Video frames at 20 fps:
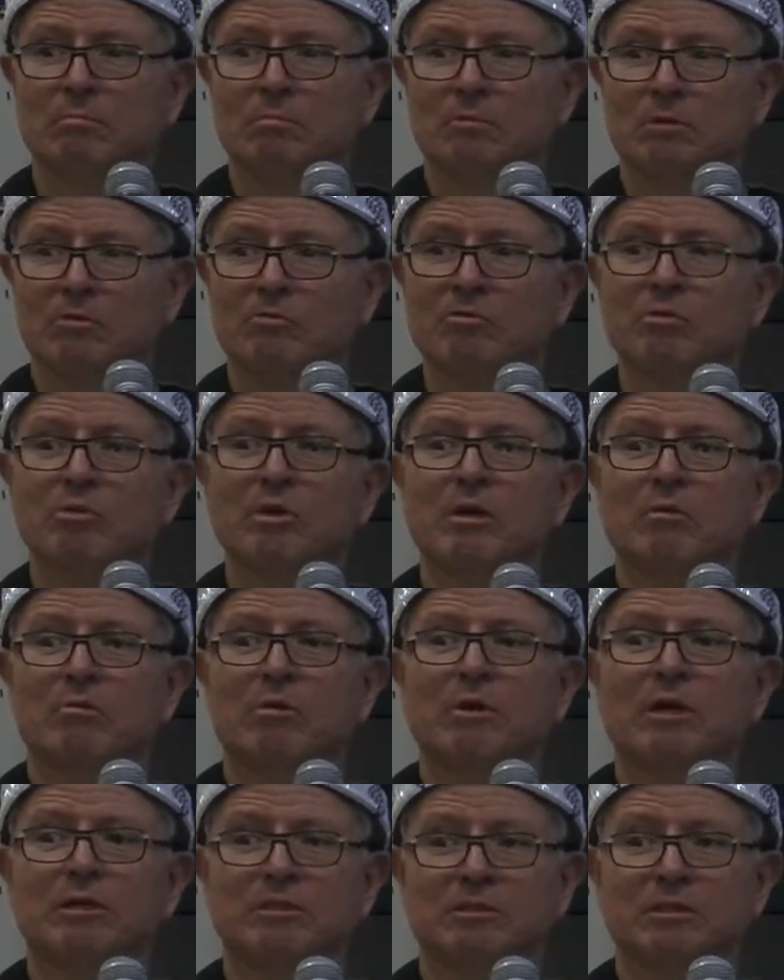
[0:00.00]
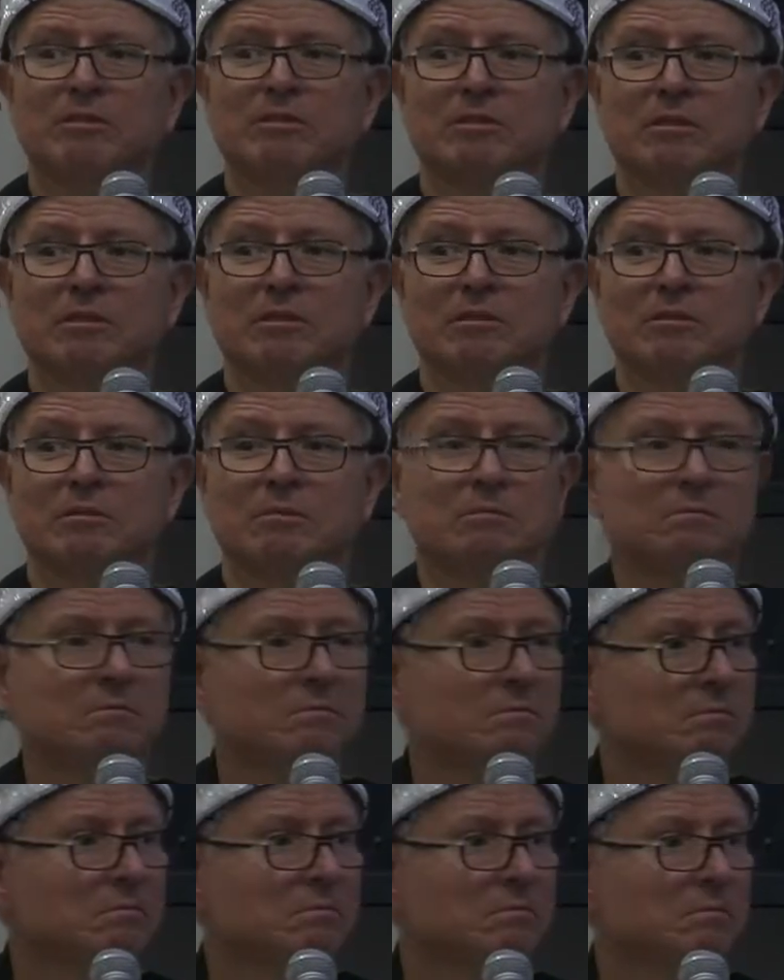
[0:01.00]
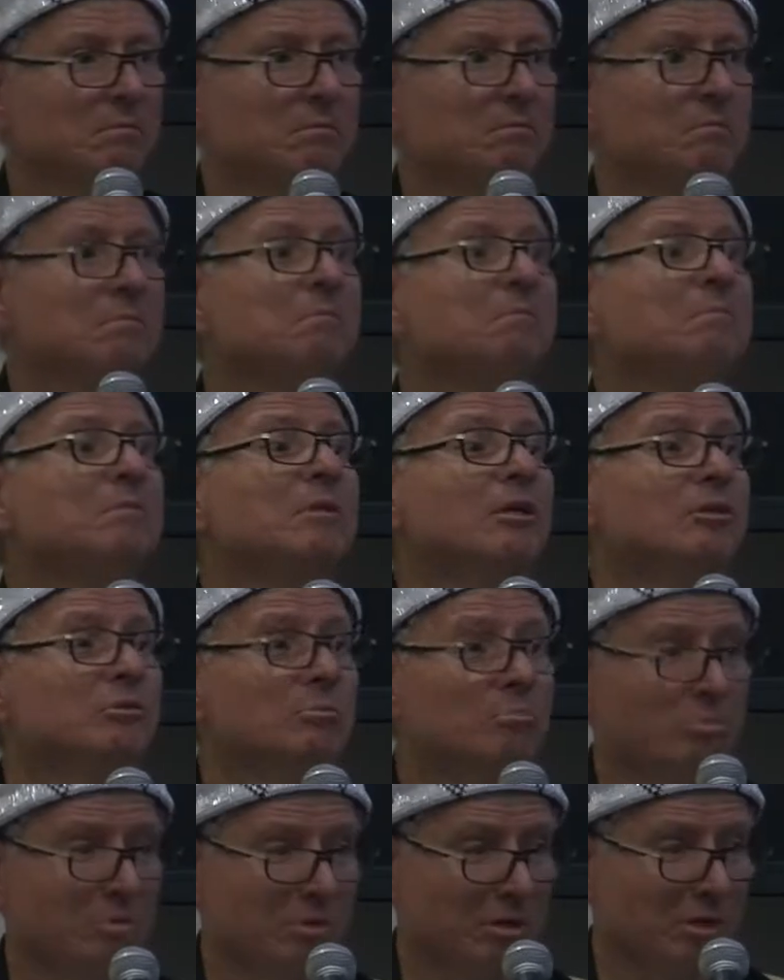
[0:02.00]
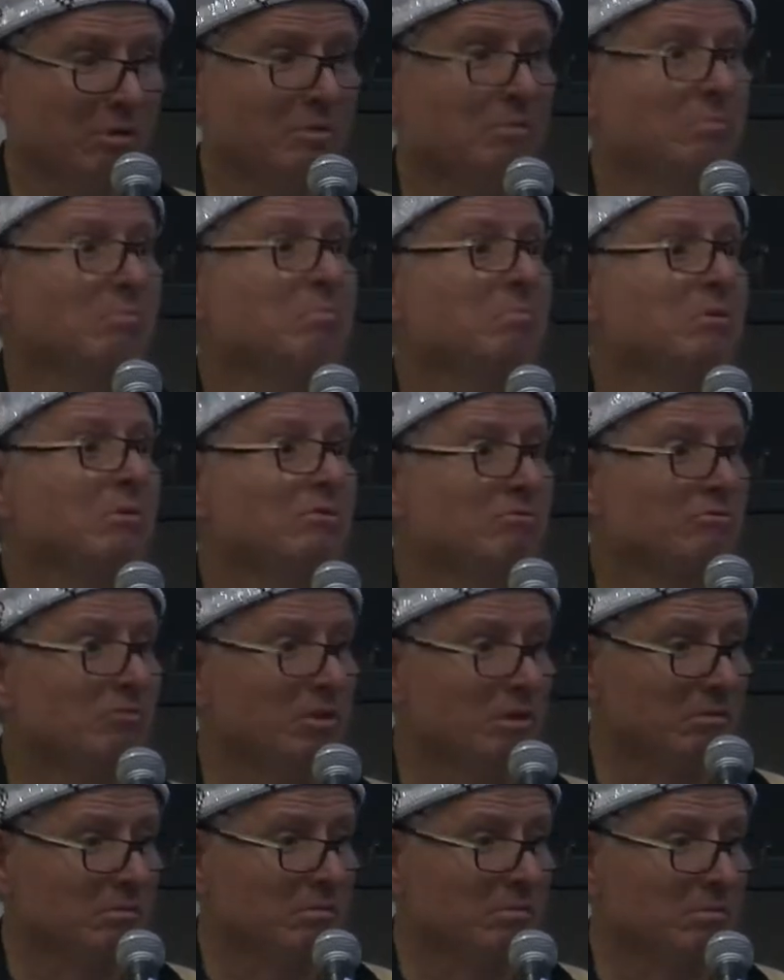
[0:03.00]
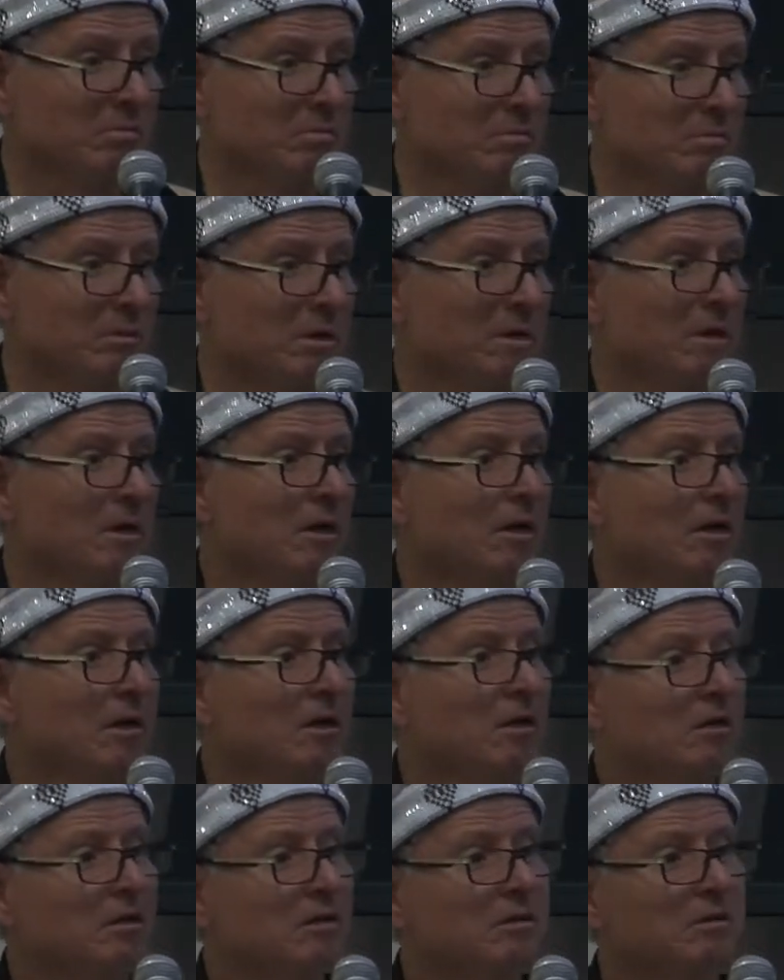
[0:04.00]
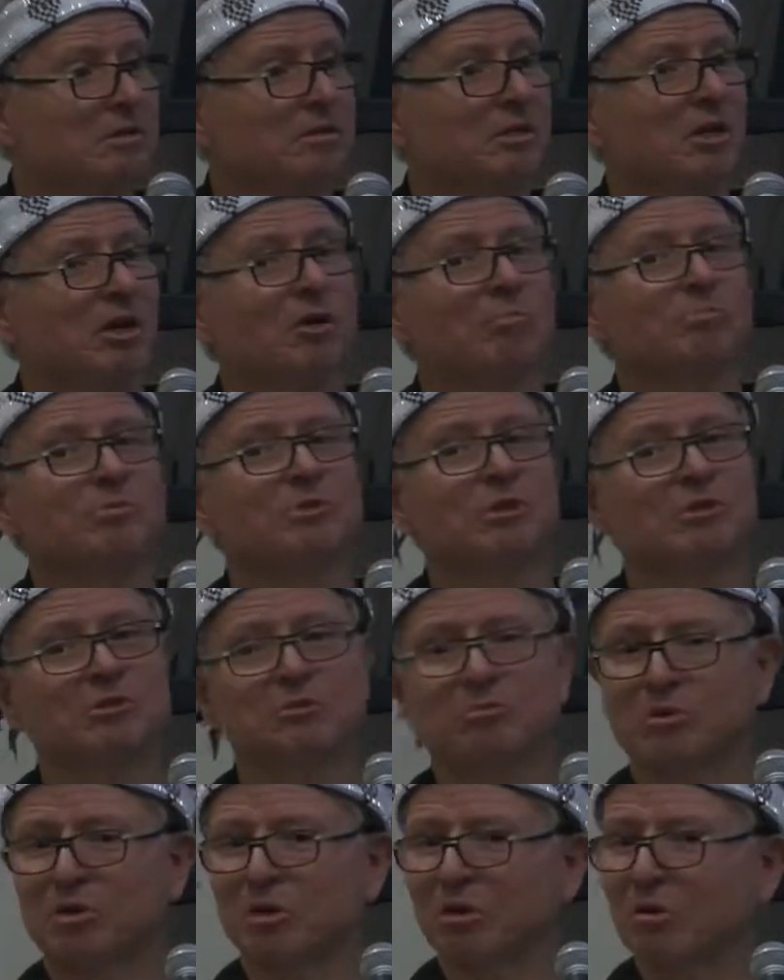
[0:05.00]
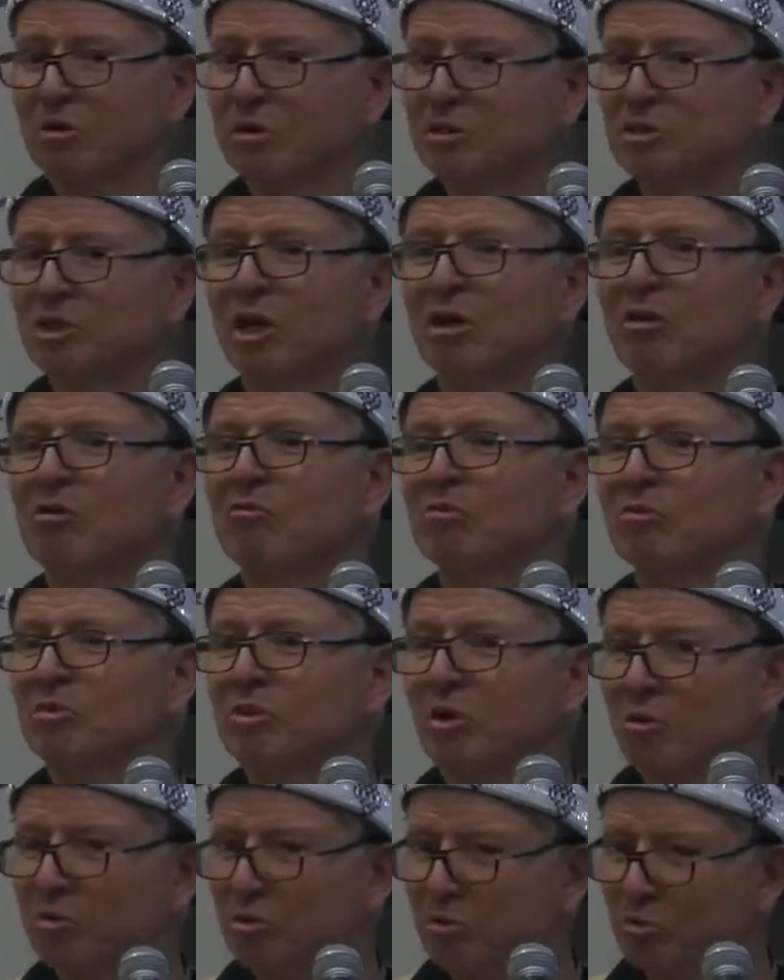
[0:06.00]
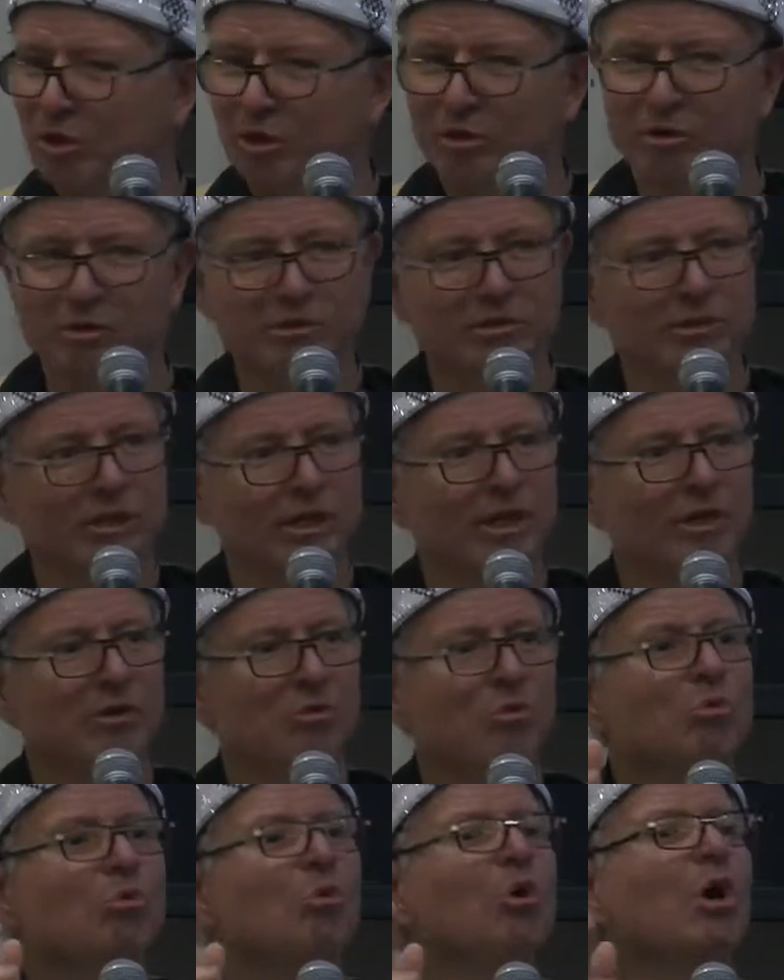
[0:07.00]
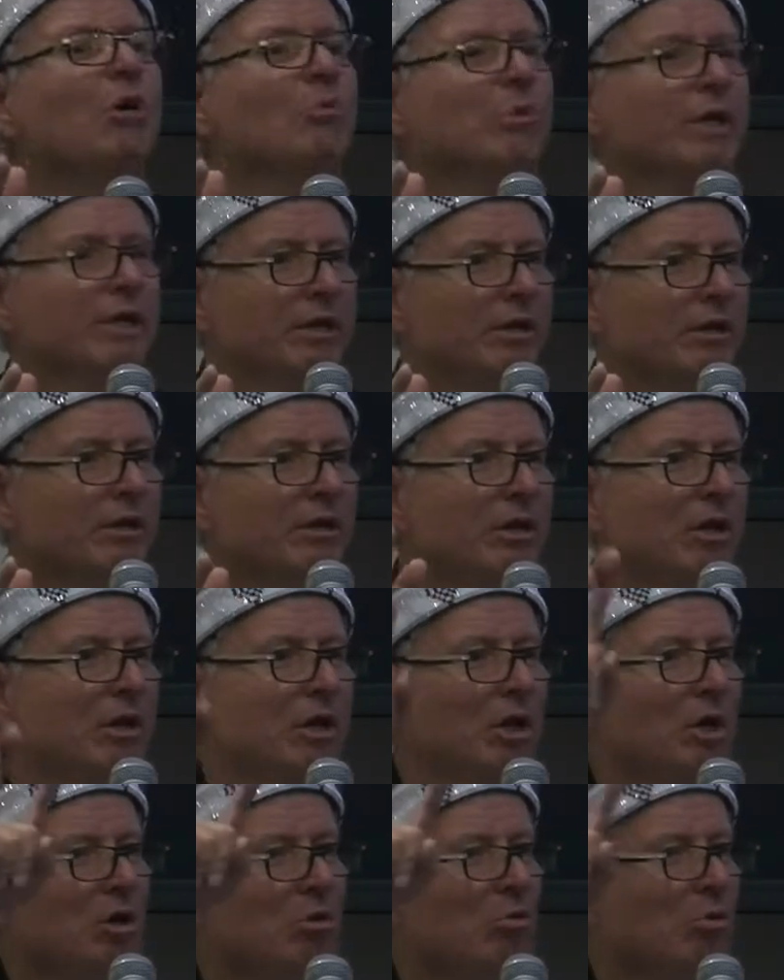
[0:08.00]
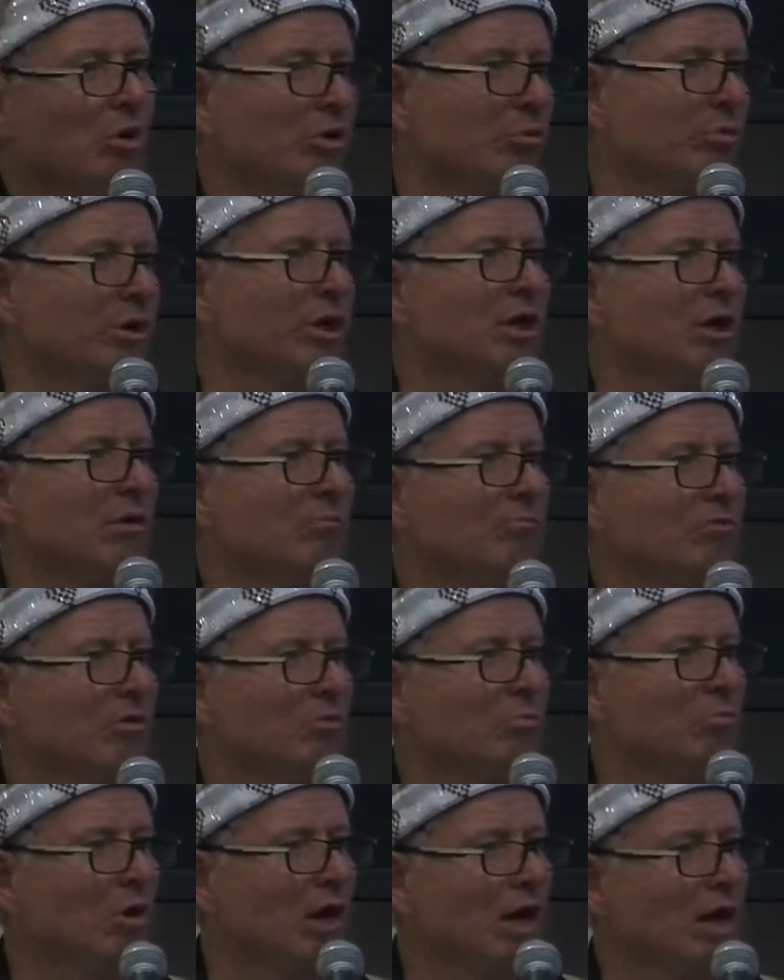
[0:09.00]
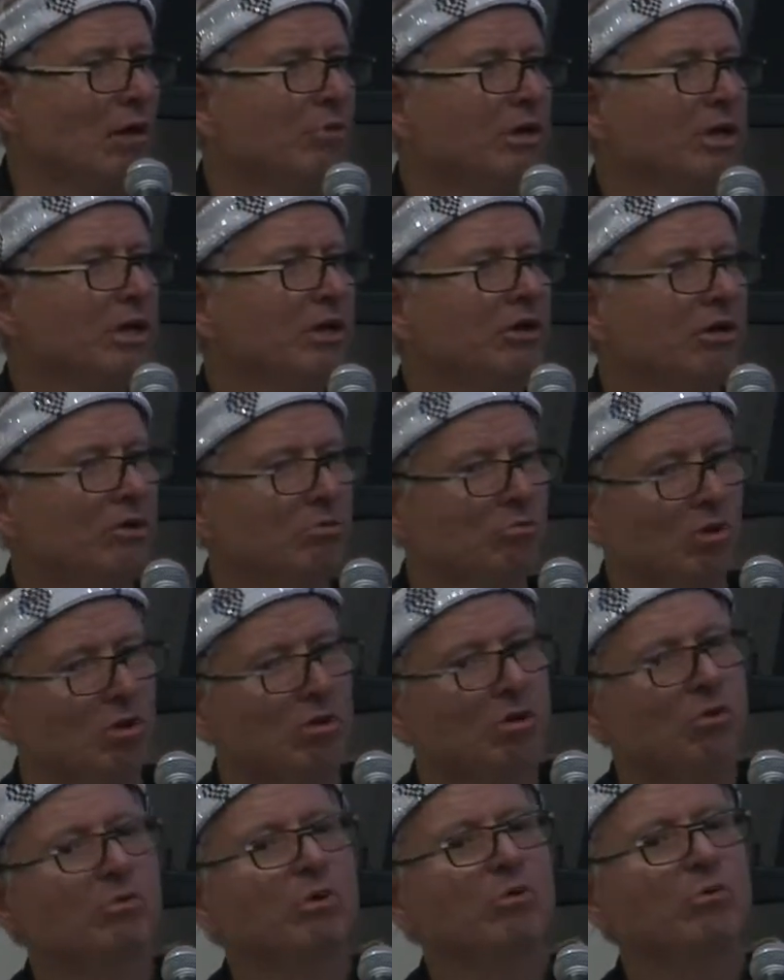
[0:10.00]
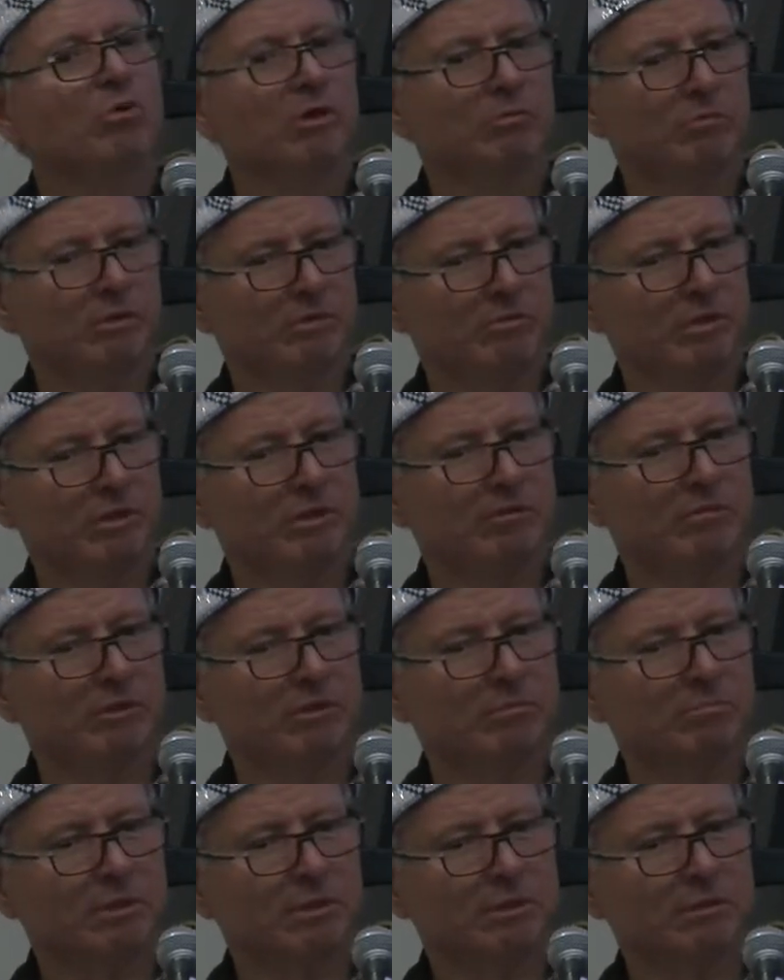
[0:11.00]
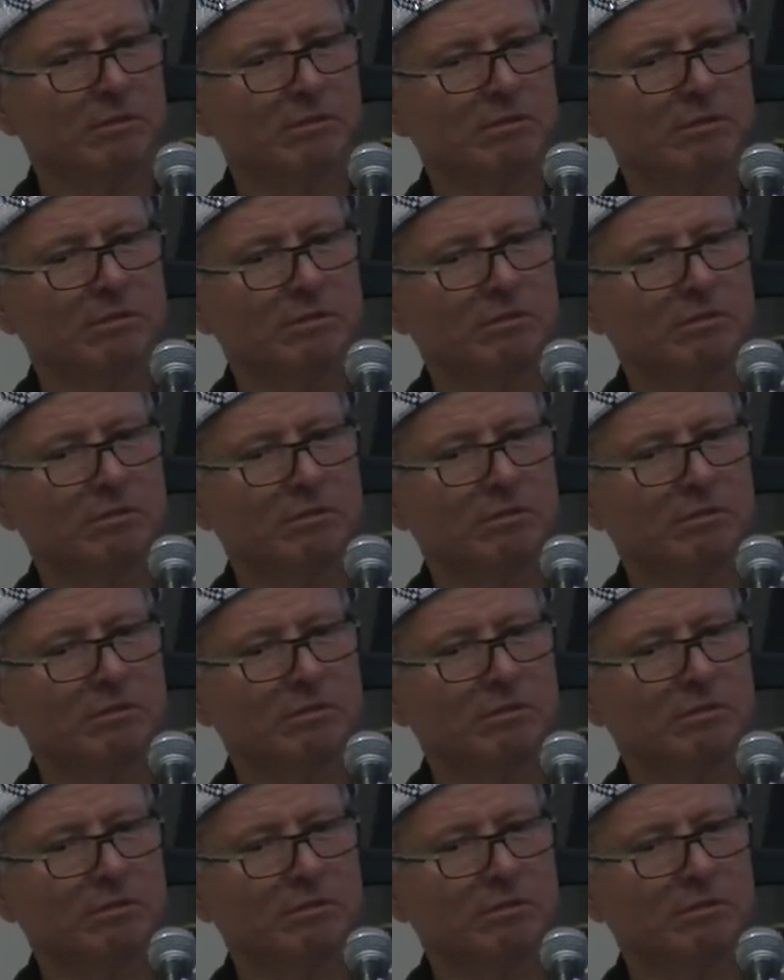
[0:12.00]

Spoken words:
Now, if you get what I just said, that's pretty profound. Because it helps us, without a shadow of a doubt, to understand who are we? Where do we come from? Why are we here? Where are we going when we leave this place?